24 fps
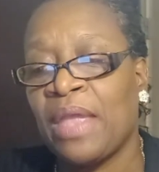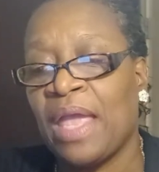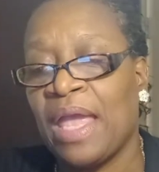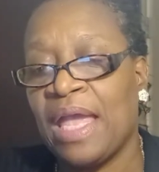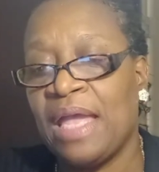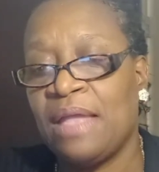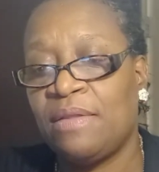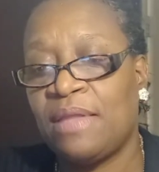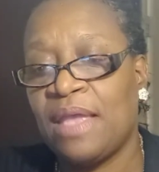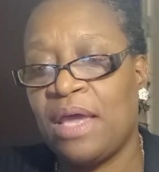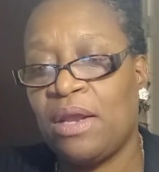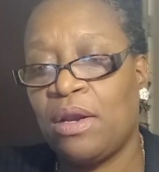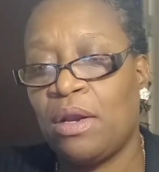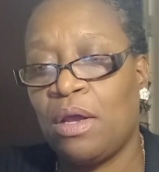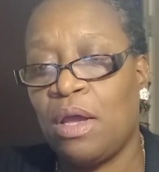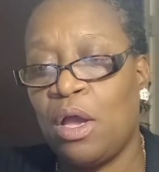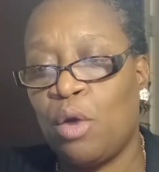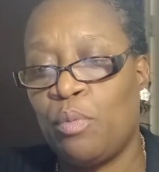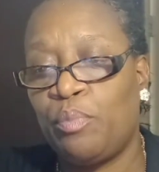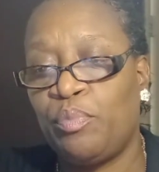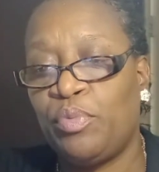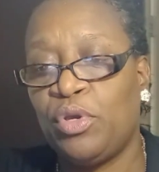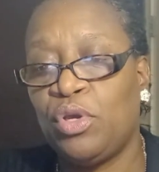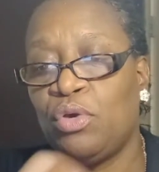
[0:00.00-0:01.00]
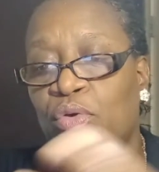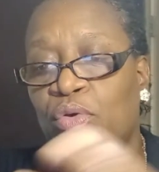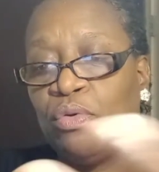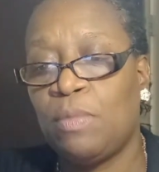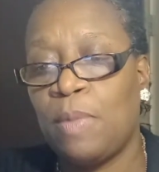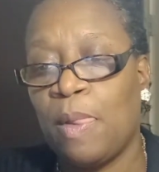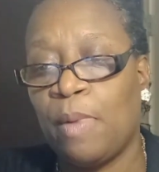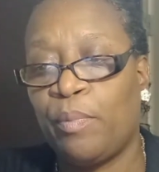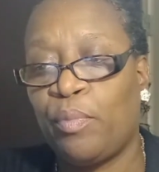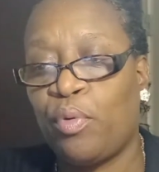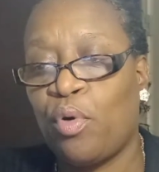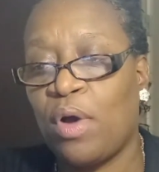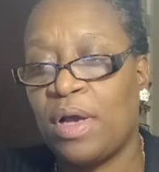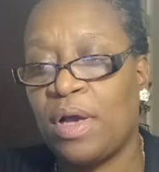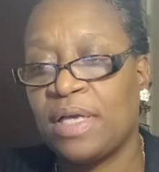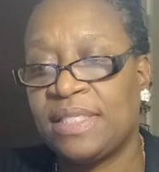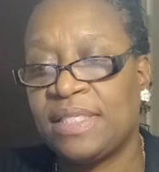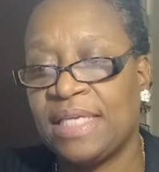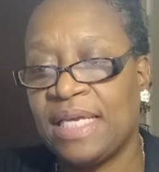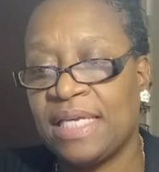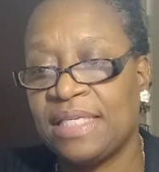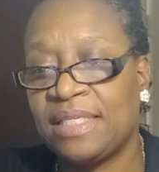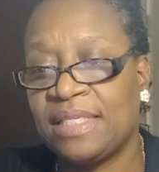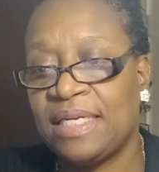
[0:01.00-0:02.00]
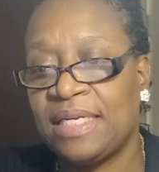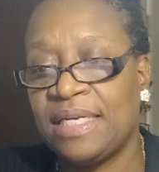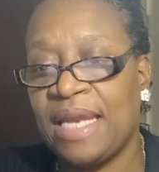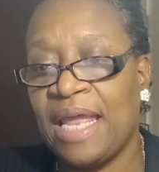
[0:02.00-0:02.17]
and that'll help you process it.